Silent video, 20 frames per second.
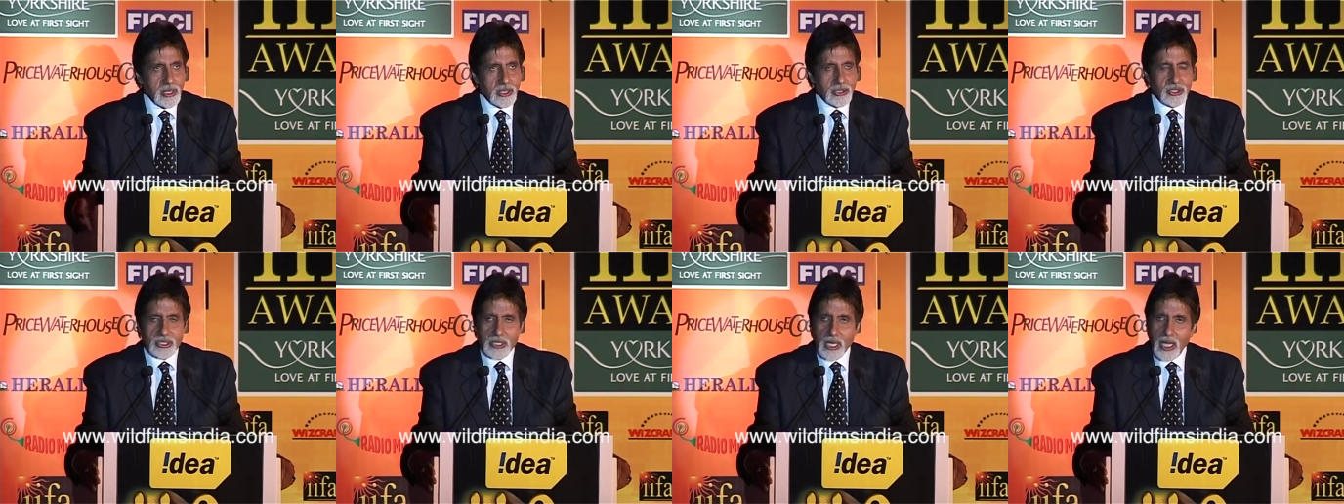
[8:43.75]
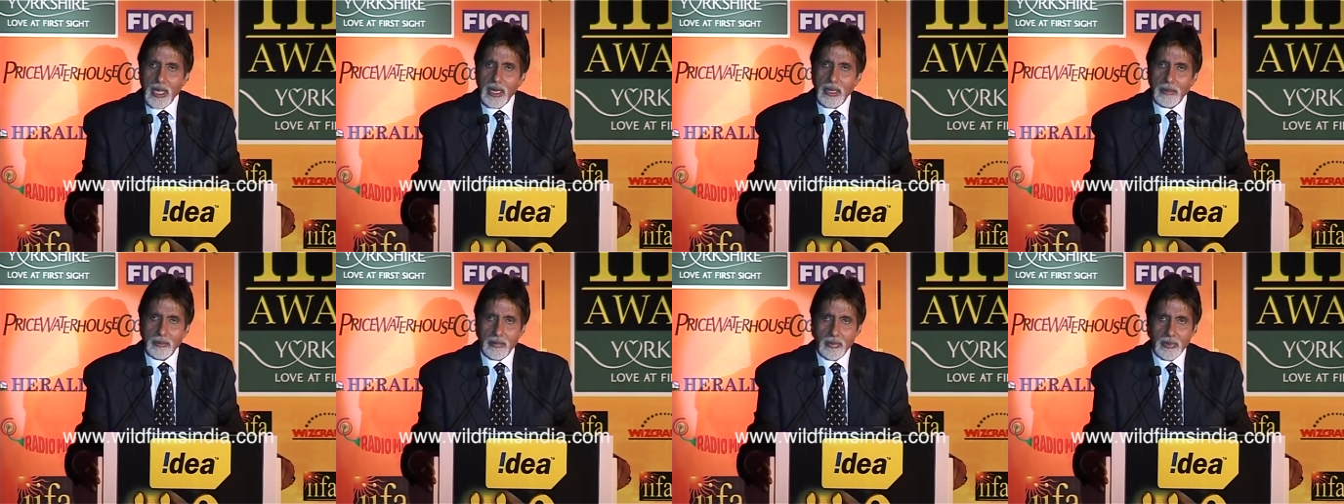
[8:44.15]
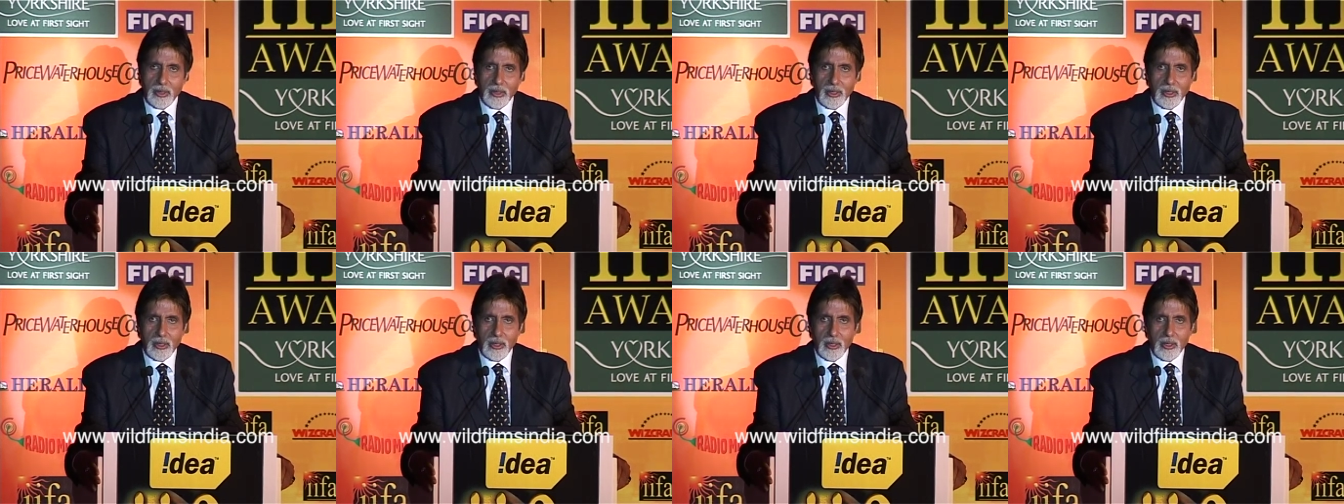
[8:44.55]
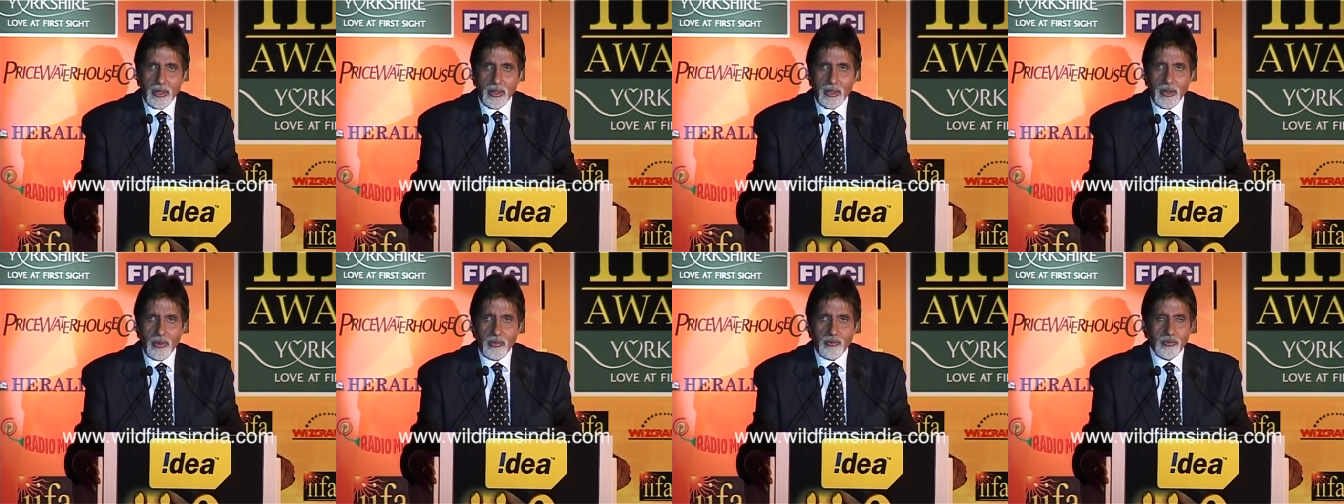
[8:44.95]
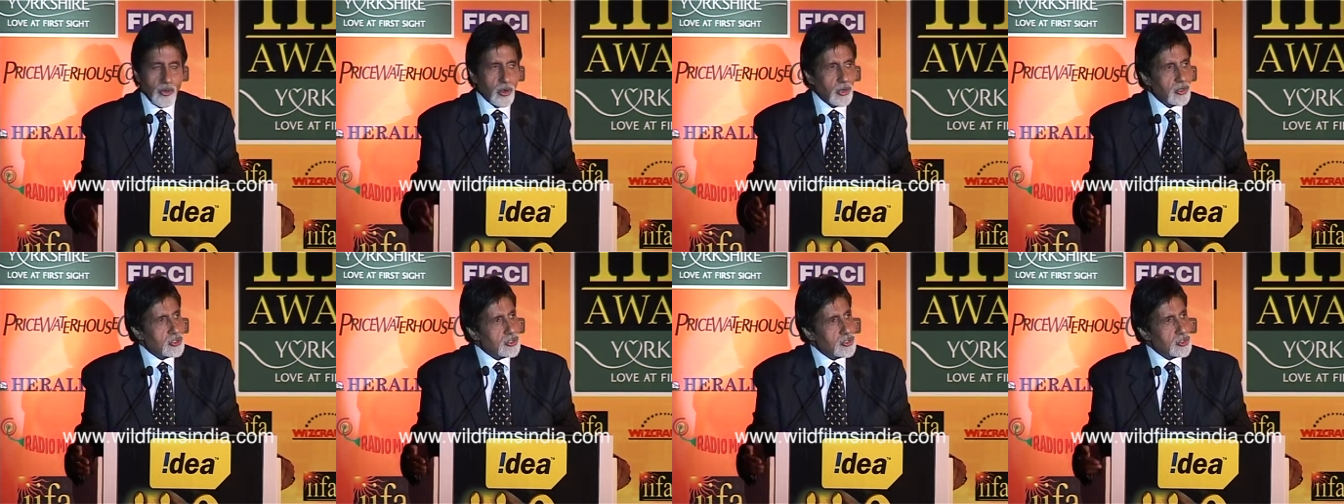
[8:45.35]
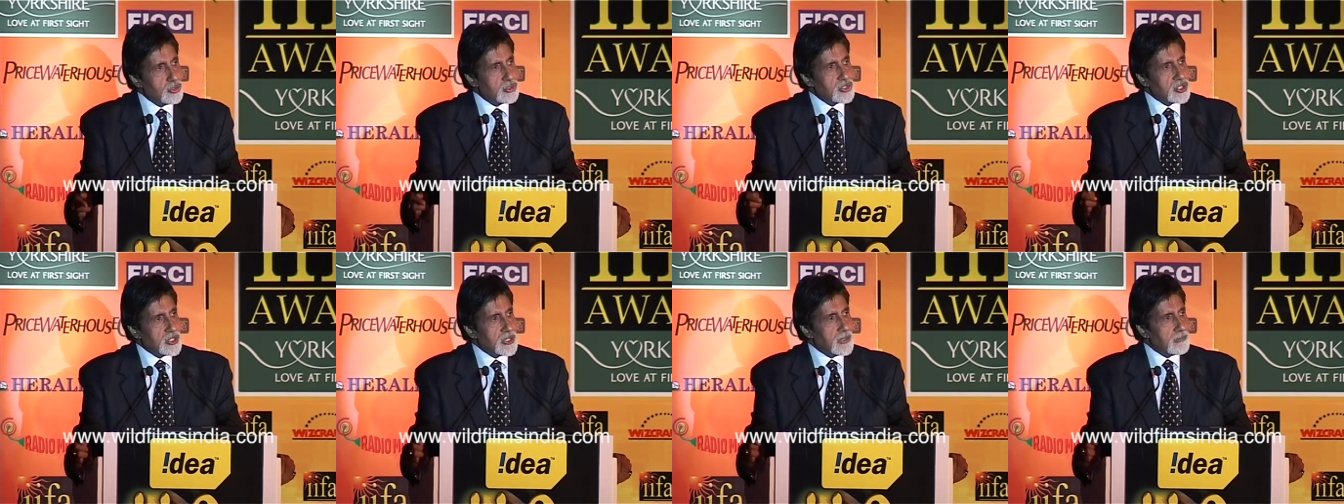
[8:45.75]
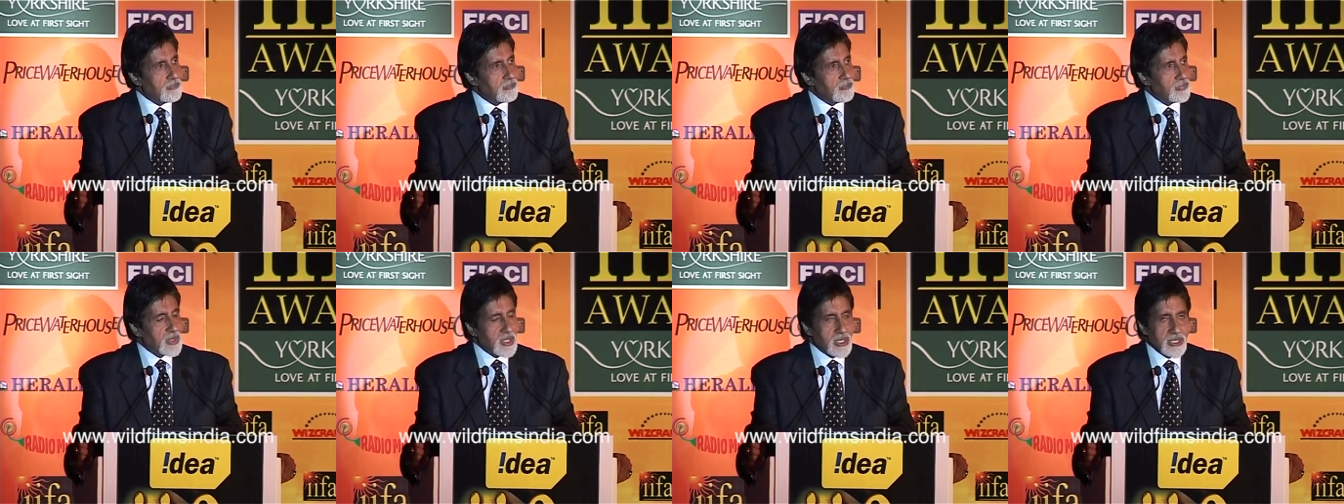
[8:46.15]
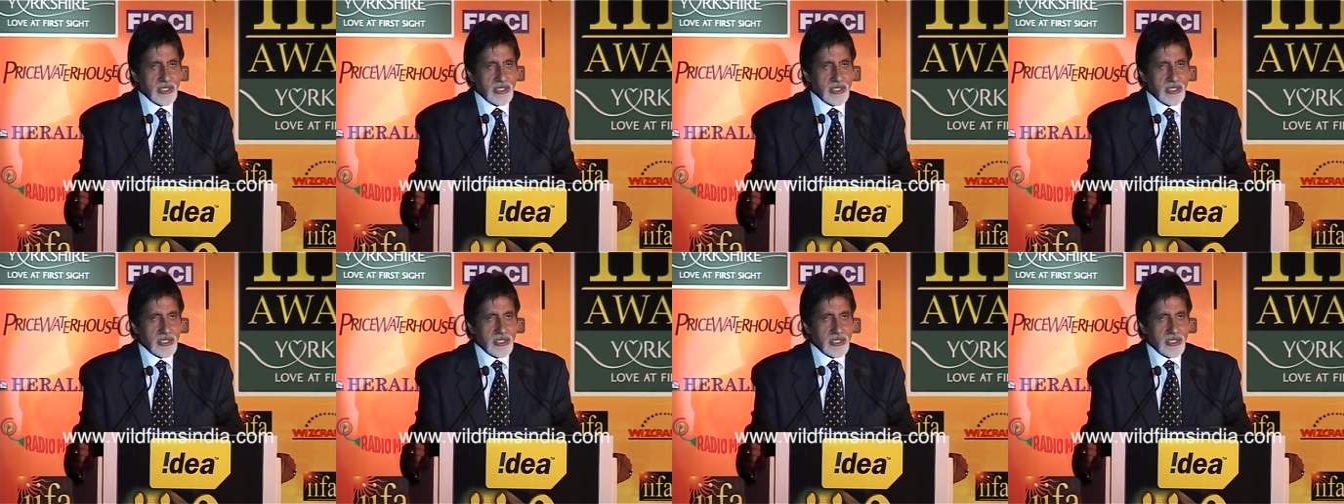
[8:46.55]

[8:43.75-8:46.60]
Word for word: its time, for using